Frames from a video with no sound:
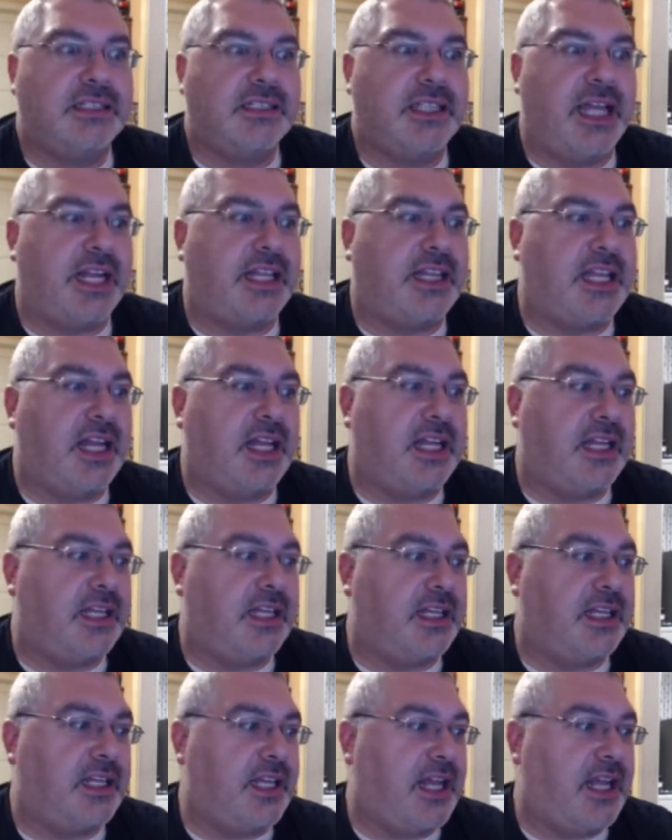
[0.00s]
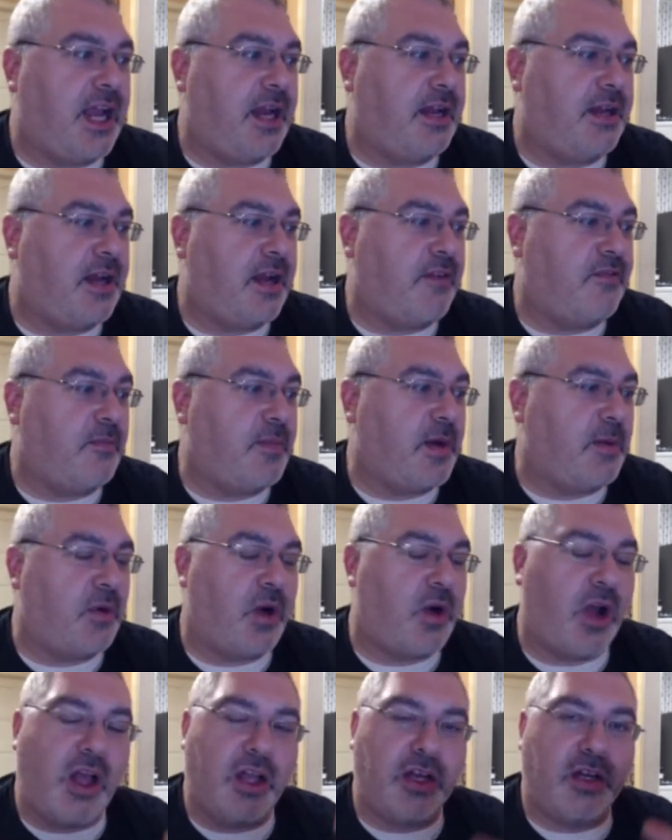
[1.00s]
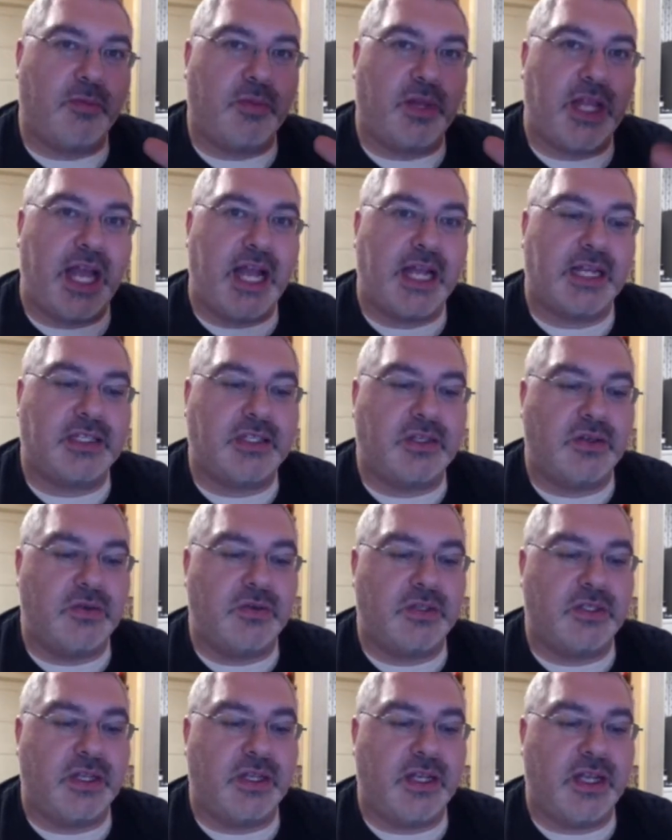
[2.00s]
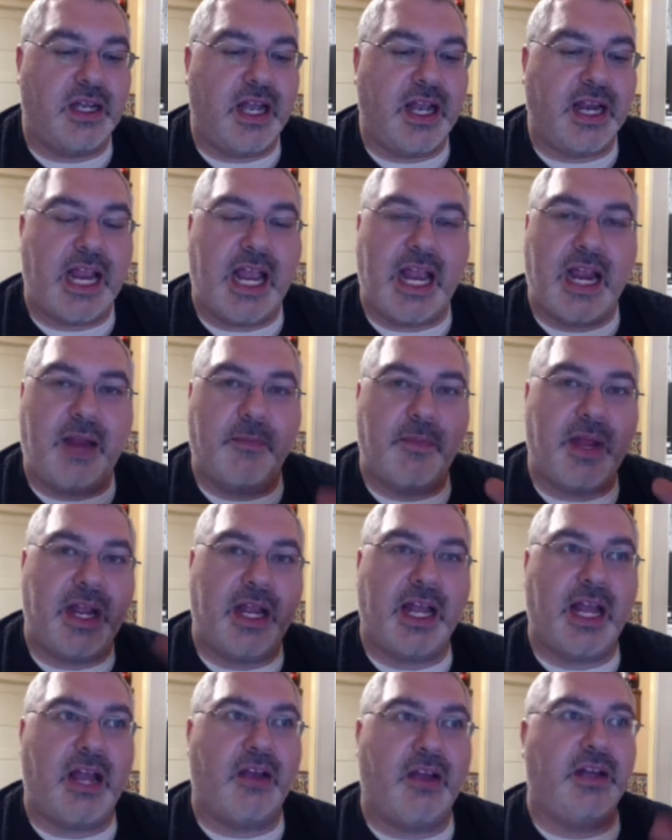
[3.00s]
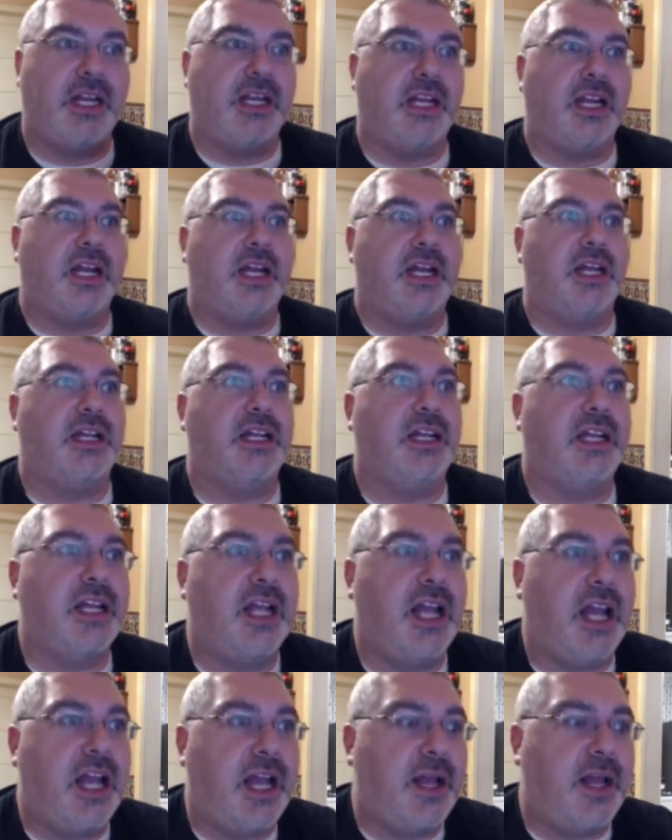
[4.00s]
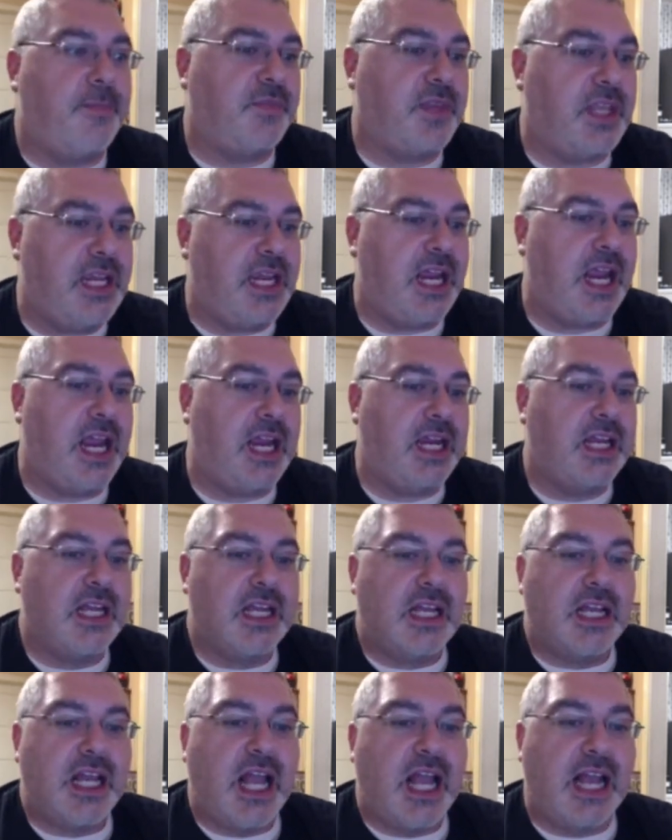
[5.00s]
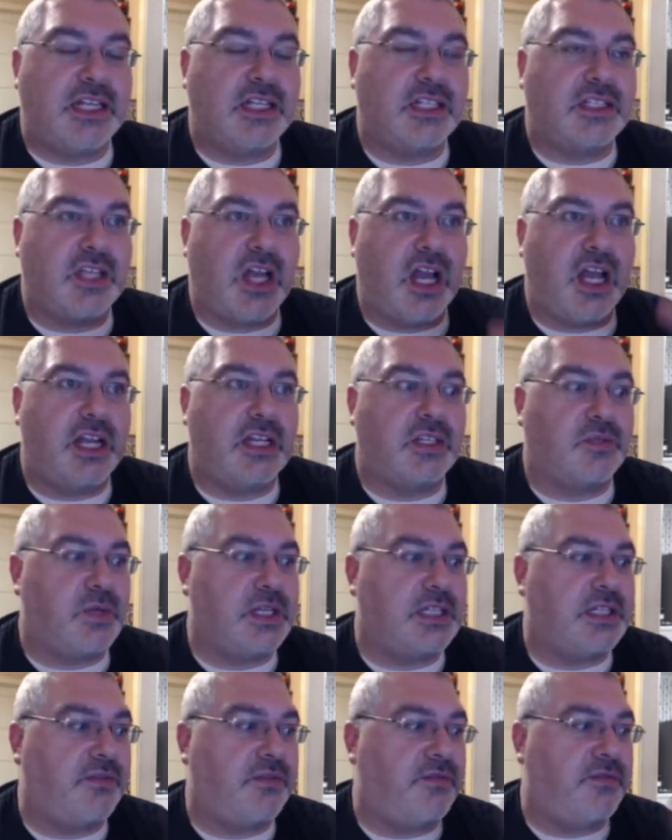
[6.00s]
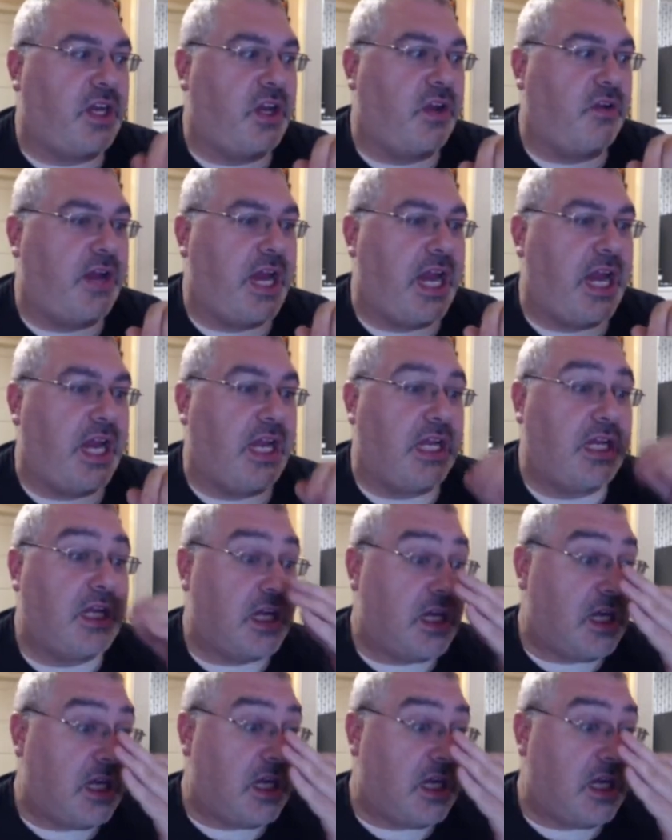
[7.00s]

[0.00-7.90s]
remember All Your Blocks, who's a guy I met out in EA. I just saw his recent video, and